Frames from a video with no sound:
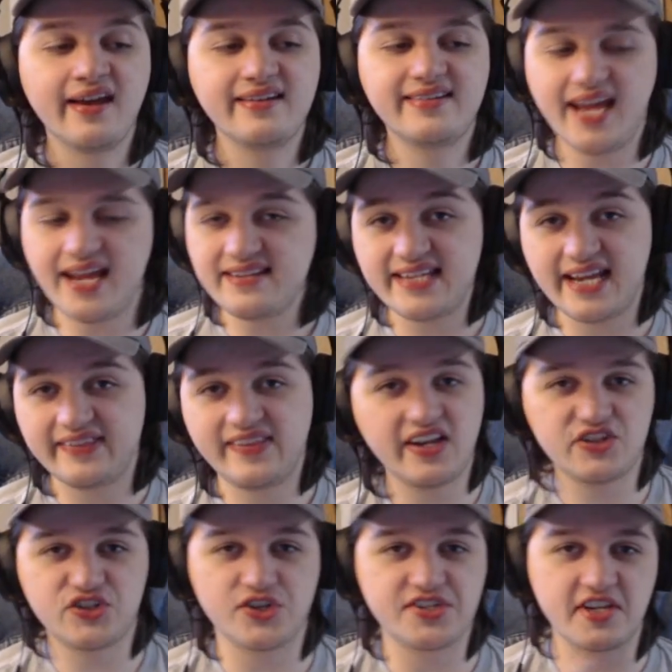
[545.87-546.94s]
Daisy, I think,
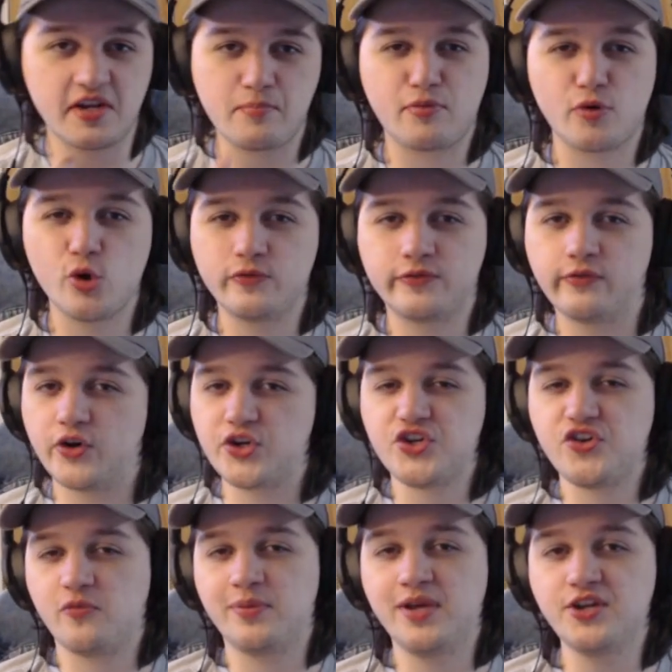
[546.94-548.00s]
is just an improved
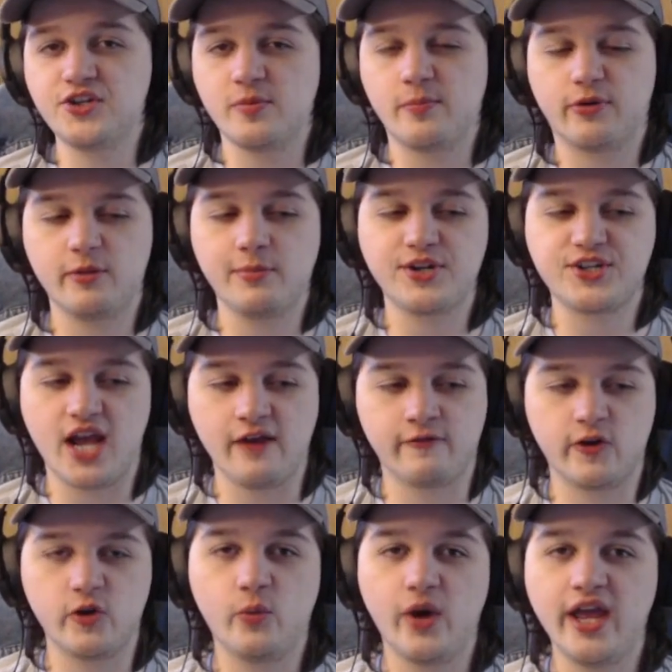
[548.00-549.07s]
version of Peach in pretty much
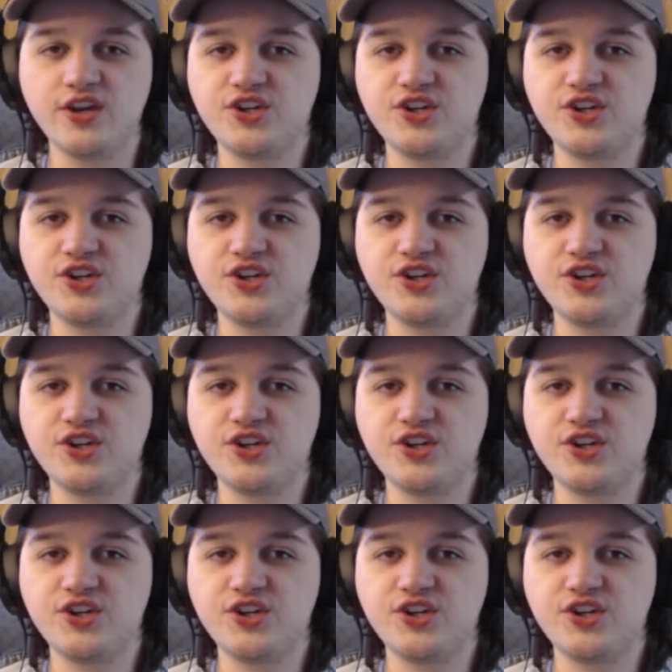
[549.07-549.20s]
every way.